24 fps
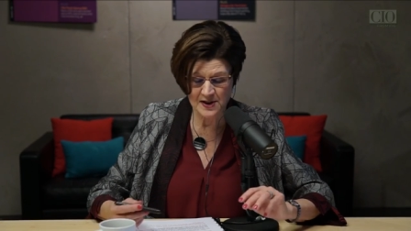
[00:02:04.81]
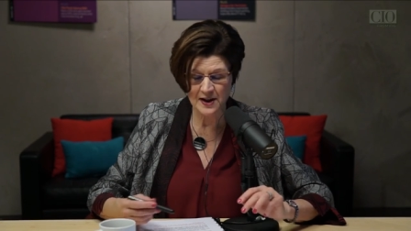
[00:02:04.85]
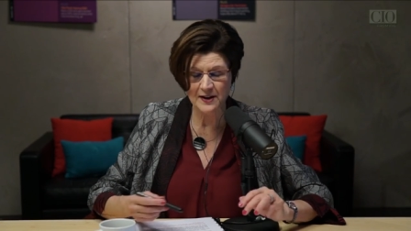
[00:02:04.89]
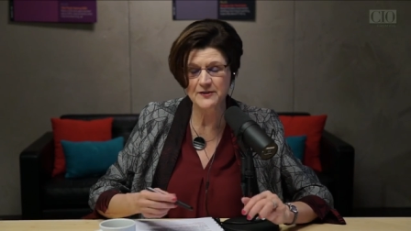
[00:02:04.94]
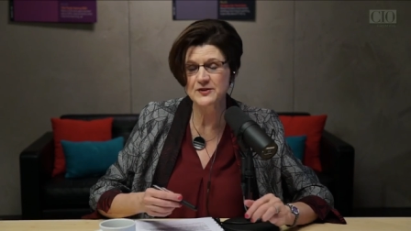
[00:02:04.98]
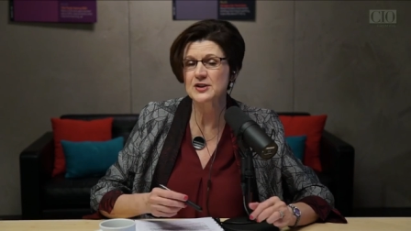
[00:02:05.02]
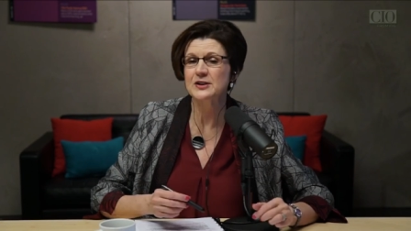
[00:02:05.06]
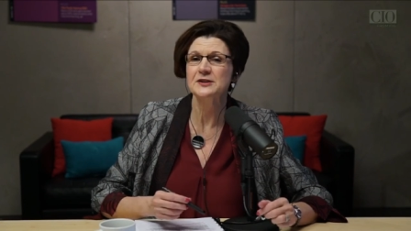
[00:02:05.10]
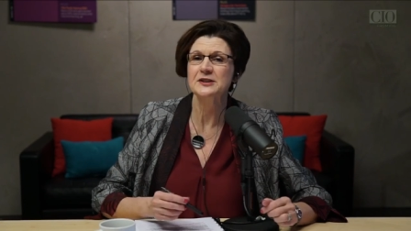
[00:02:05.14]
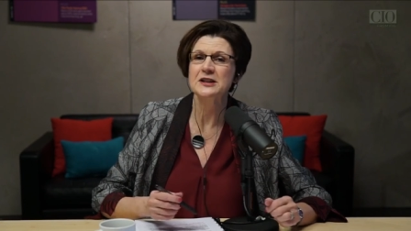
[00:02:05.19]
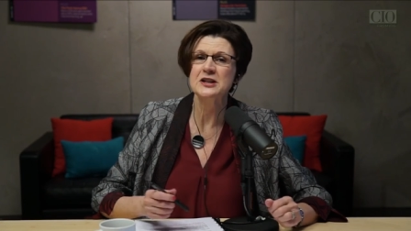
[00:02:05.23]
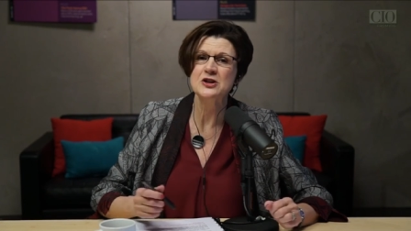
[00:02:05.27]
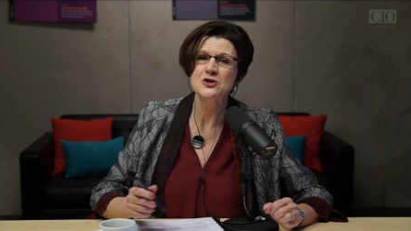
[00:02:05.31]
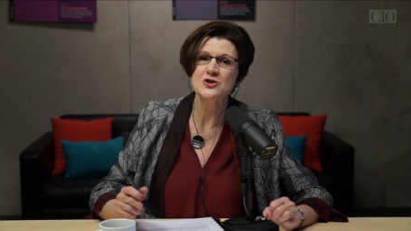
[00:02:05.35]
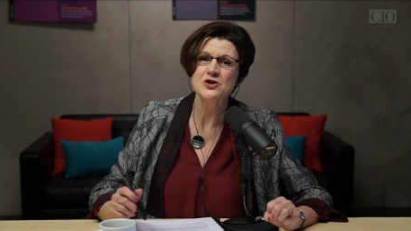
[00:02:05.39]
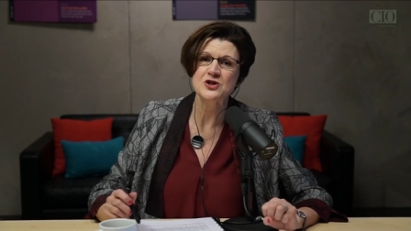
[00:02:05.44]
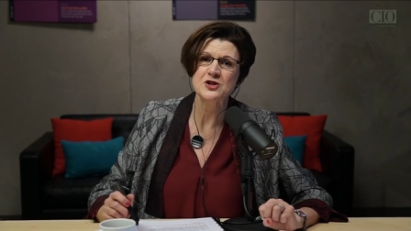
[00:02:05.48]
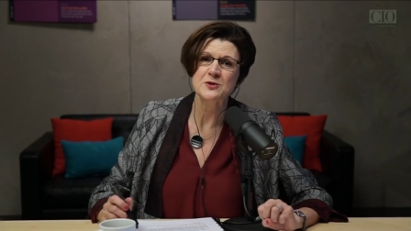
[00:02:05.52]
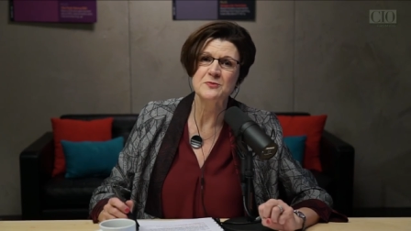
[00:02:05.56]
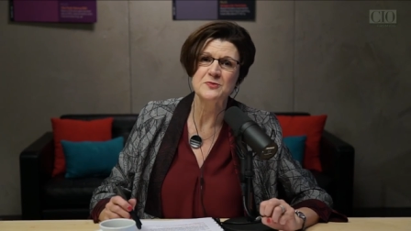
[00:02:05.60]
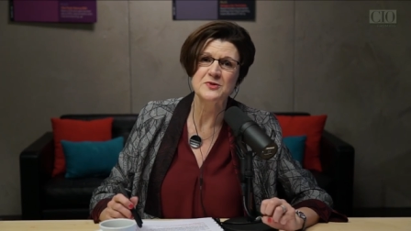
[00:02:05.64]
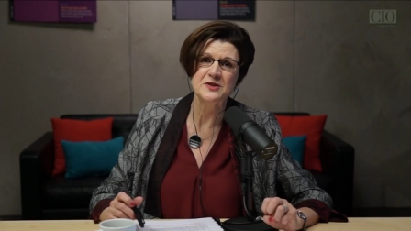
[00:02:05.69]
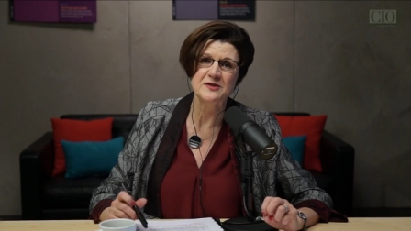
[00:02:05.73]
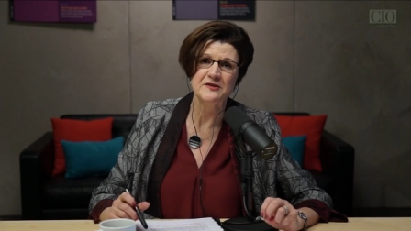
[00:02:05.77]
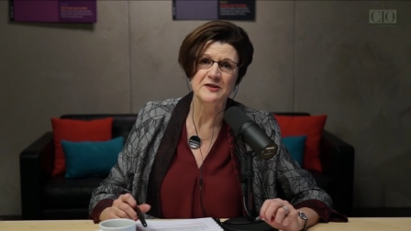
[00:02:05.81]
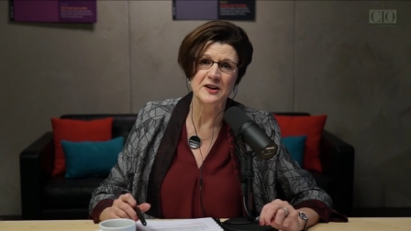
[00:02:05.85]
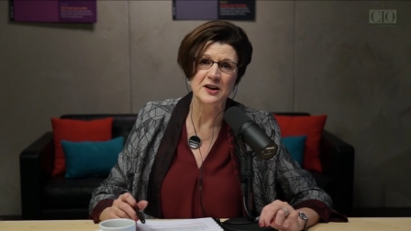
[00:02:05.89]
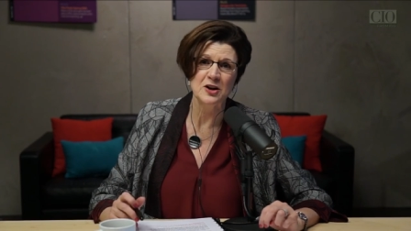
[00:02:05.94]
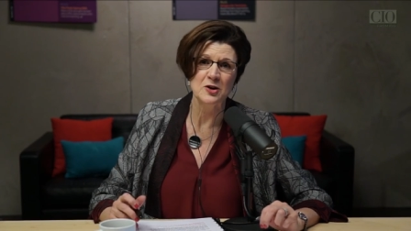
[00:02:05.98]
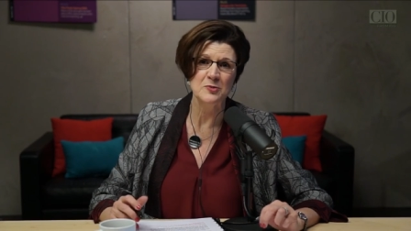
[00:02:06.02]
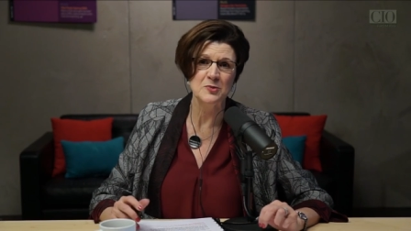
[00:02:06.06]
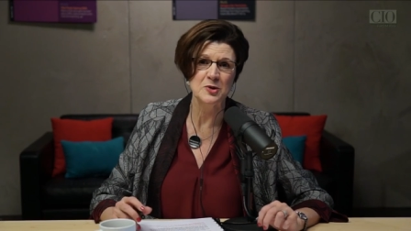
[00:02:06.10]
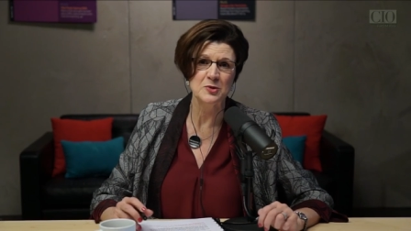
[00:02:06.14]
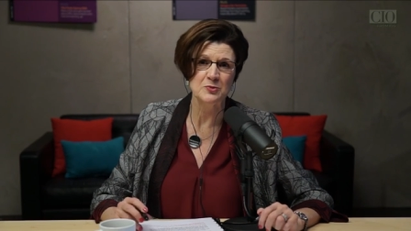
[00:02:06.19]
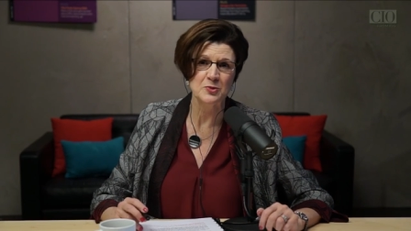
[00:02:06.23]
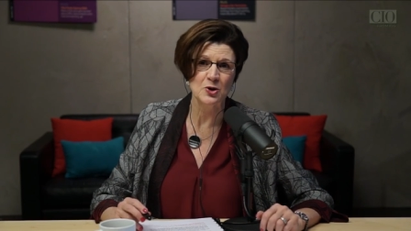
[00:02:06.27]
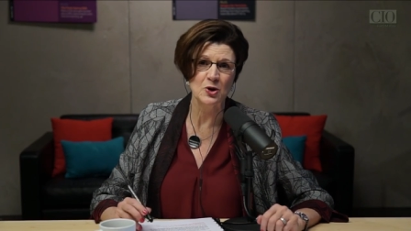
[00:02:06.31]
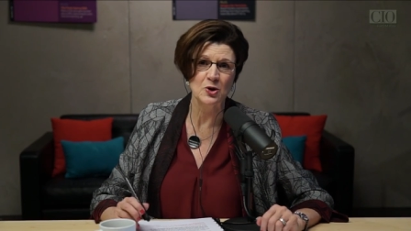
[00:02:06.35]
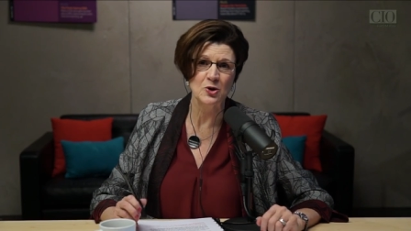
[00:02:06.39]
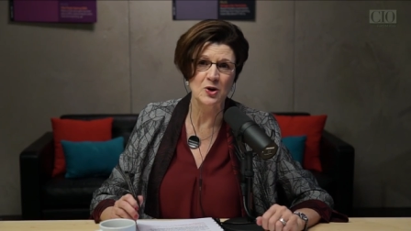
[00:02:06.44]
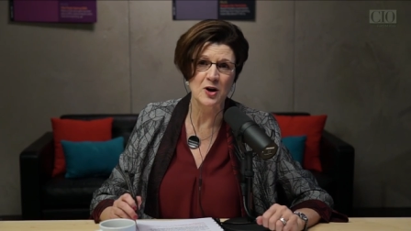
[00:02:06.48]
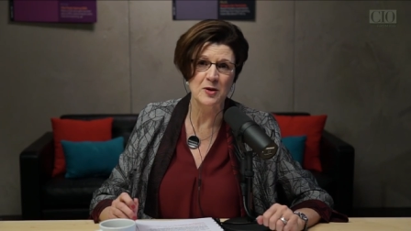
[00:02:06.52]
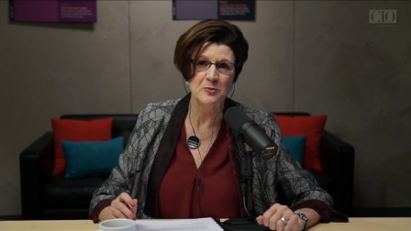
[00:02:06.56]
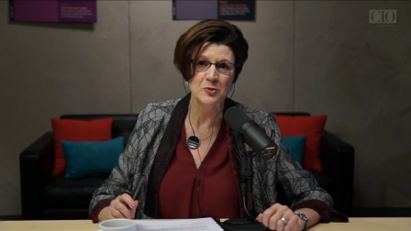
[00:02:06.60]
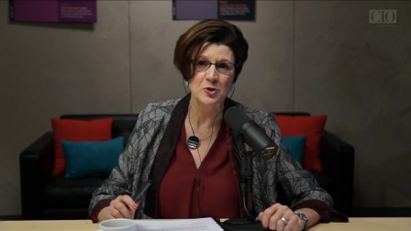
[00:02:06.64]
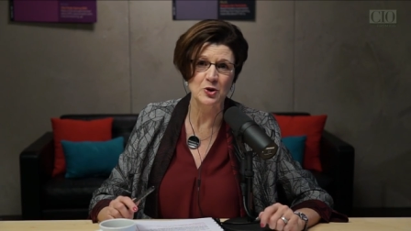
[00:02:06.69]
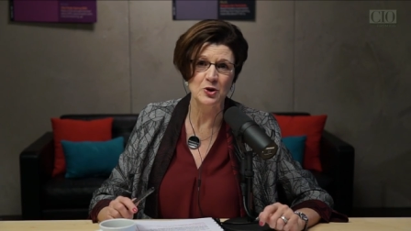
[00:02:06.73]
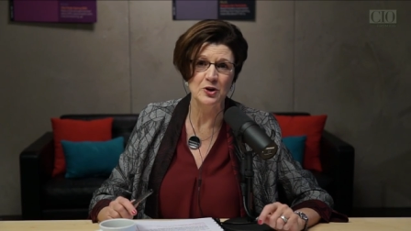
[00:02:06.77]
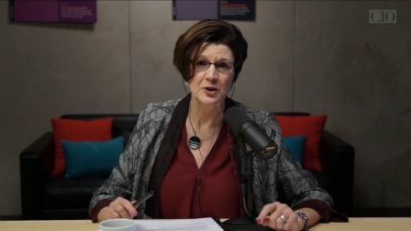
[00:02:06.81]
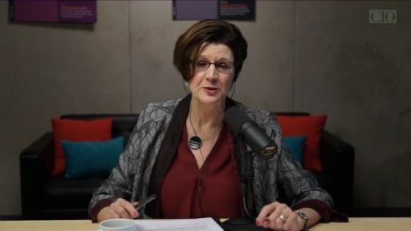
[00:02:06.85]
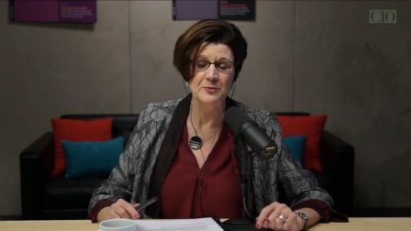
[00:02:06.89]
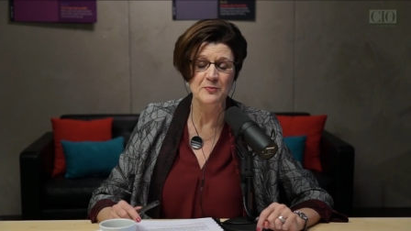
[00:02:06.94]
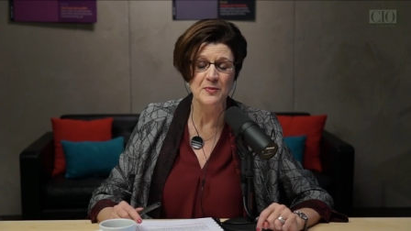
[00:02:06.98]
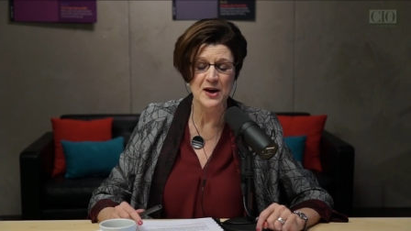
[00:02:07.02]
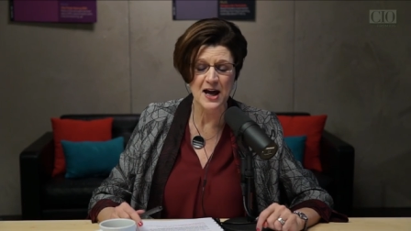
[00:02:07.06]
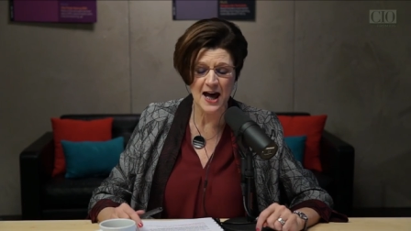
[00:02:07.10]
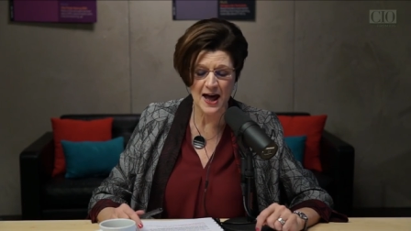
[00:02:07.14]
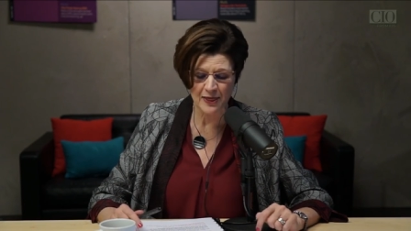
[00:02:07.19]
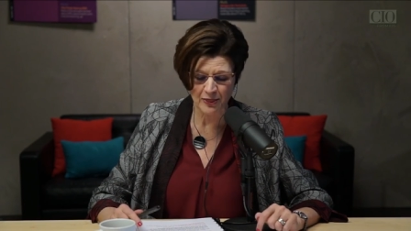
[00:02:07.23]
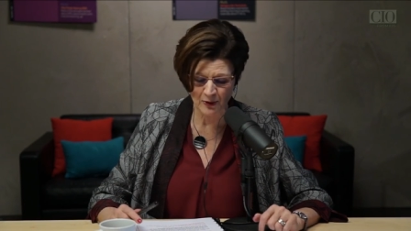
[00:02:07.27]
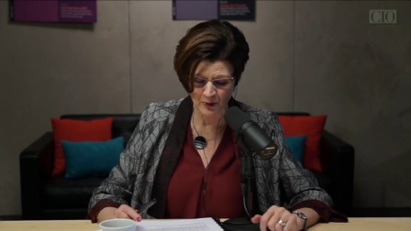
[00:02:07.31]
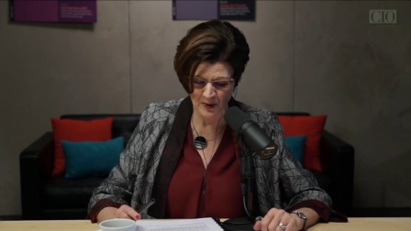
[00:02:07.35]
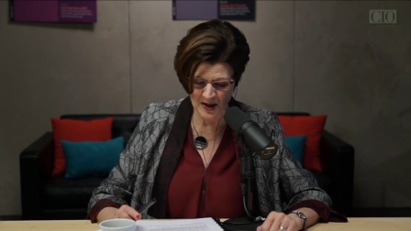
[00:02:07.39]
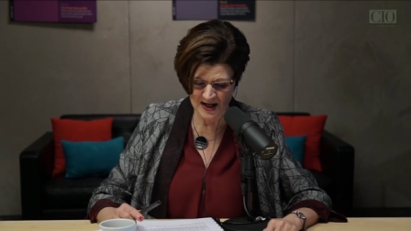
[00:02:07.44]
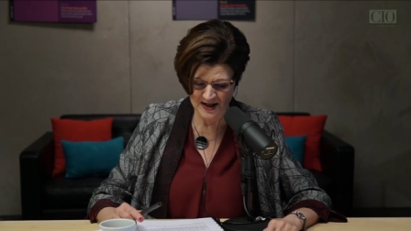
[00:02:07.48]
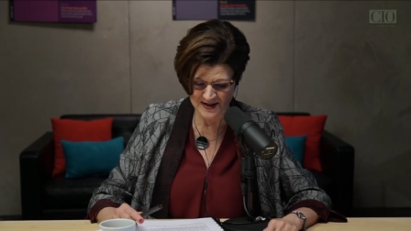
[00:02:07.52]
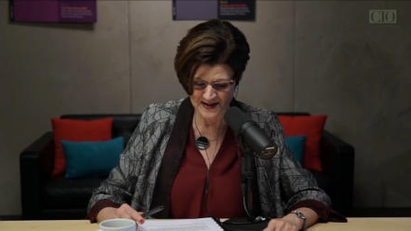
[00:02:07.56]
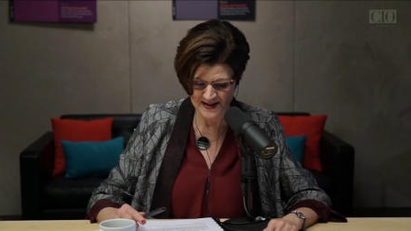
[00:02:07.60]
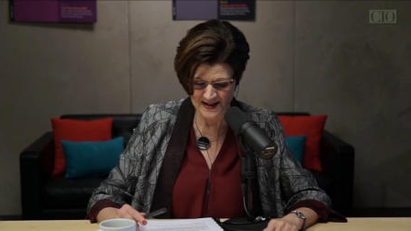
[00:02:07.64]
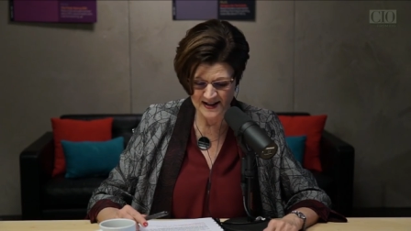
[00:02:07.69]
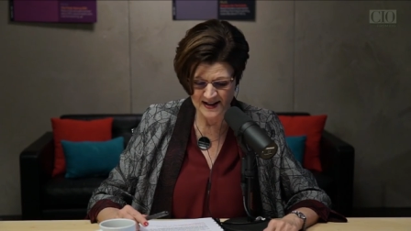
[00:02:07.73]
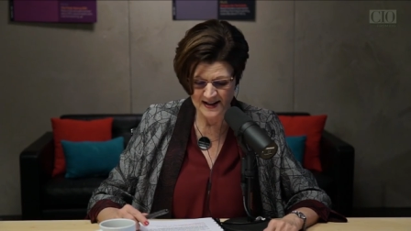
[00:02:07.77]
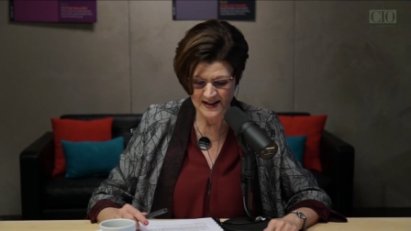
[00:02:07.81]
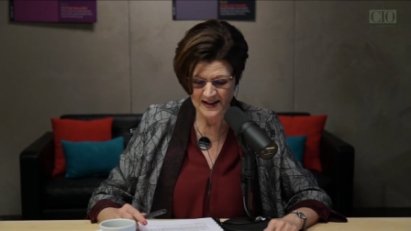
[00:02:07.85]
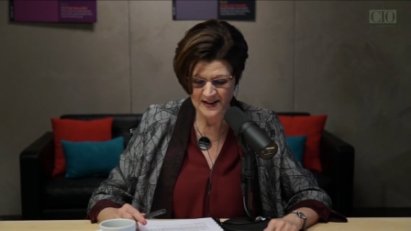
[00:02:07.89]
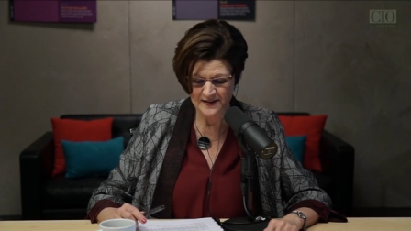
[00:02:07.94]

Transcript: of the leadership development program called Pathways,